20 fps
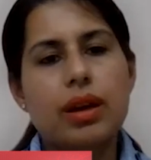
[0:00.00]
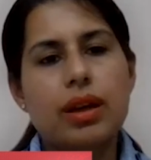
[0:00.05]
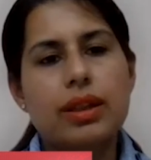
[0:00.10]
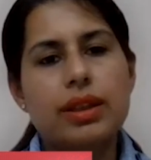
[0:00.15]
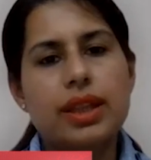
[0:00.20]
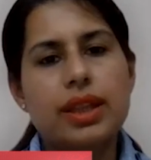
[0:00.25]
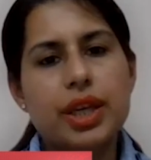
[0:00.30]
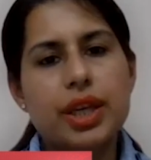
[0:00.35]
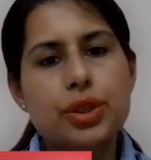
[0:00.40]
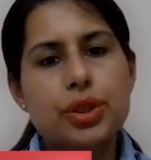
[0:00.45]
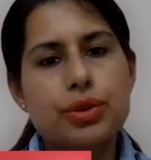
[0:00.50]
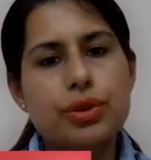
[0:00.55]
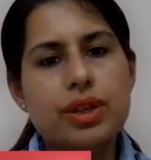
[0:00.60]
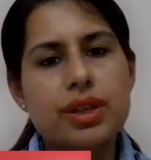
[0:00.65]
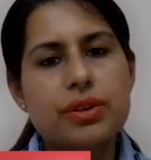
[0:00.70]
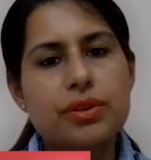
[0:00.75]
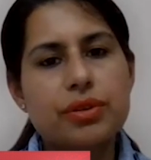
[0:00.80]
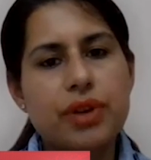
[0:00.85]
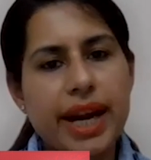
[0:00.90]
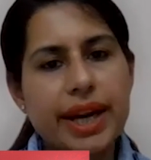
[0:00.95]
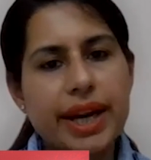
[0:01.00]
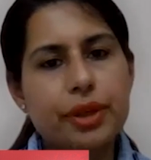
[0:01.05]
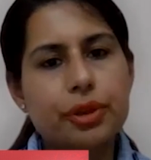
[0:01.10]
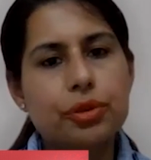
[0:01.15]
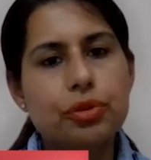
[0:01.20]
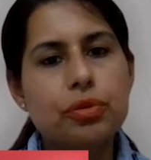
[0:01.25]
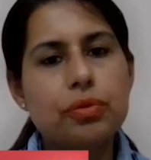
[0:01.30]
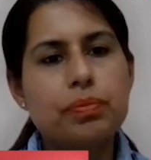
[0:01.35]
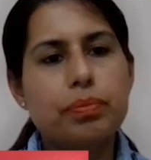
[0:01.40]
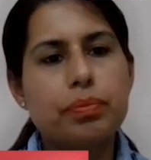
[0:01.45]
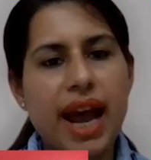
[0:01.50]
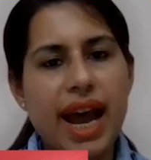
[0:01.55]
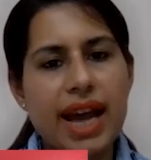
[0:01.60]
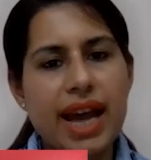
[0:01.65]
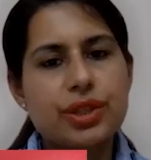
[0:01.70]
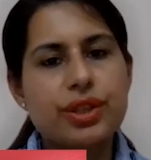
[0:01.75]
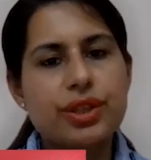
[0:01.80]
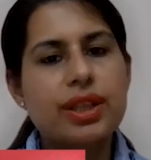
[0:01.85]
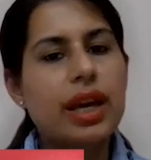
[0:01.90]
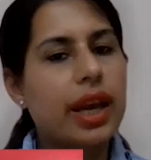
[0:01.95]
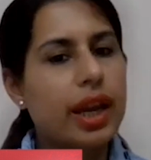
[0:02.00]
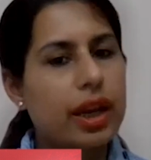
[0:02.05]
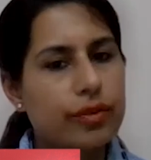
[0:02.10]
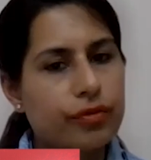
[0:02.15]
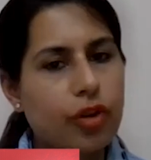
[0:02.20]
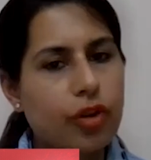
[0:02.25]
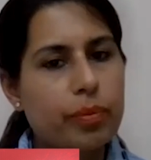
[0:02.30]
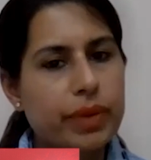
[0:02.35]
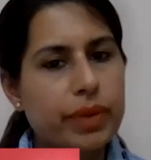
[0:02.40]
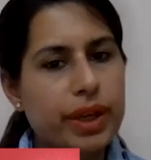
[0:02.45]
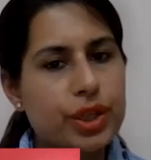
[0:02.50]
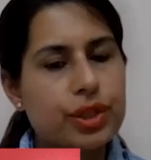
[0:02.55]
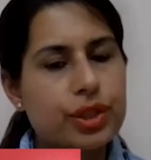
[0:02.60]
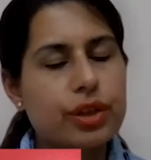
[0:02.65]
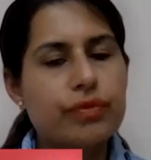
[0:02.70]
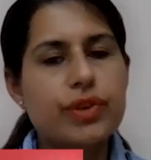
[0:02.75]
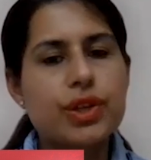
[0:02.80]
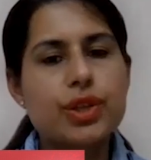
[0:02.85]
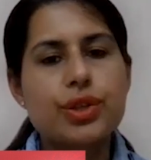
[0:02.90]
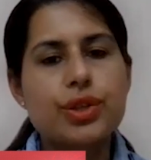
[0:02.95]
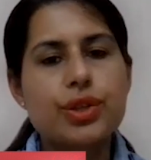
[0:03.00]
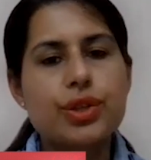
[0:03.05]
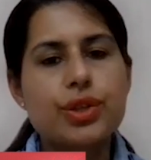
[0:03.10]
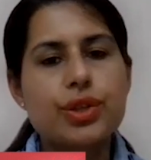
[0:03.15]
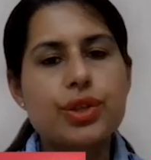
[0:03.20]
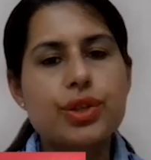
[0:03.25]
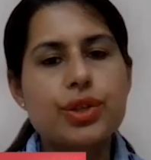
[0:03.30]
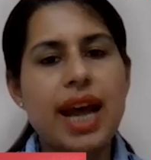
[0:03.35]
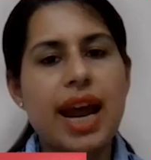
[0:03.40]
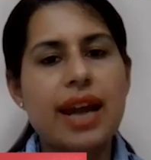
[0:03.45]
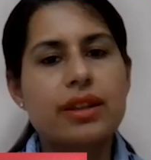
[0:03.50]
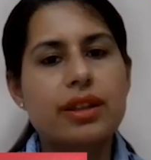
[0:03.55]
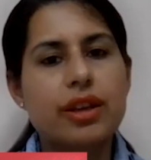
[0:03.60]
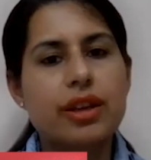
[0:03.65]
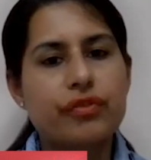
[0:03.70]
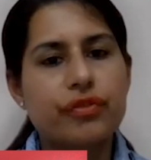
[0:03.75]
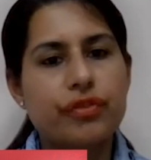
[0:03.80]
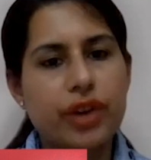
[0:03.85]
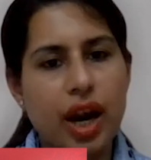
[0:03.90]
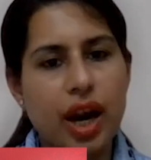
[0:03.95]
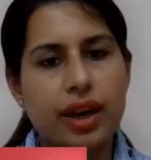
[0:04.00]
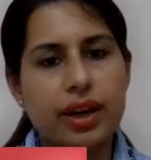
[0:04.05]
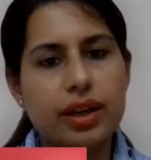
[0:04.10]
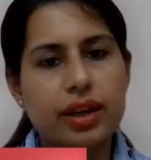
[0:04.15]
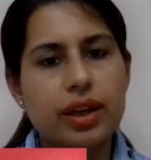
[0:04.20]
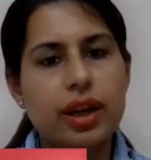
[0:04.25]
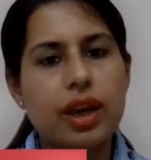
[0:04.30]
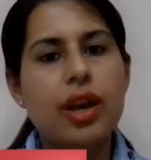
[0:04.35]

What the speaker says: they should try to match the information which is written at the front